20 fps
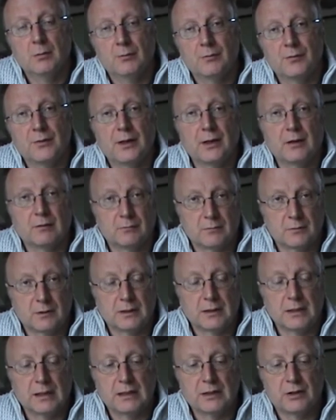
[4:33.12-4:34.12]
That
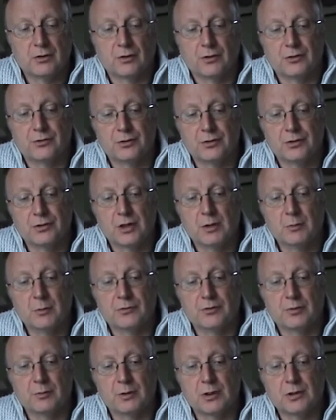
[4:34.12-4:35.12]
clearly cost the
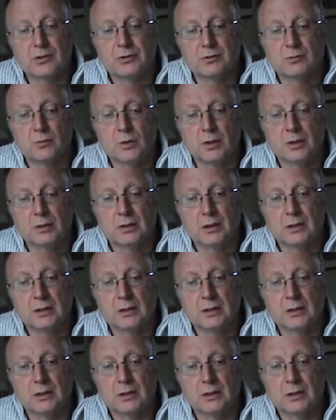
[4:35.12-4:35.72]
Germans some national will,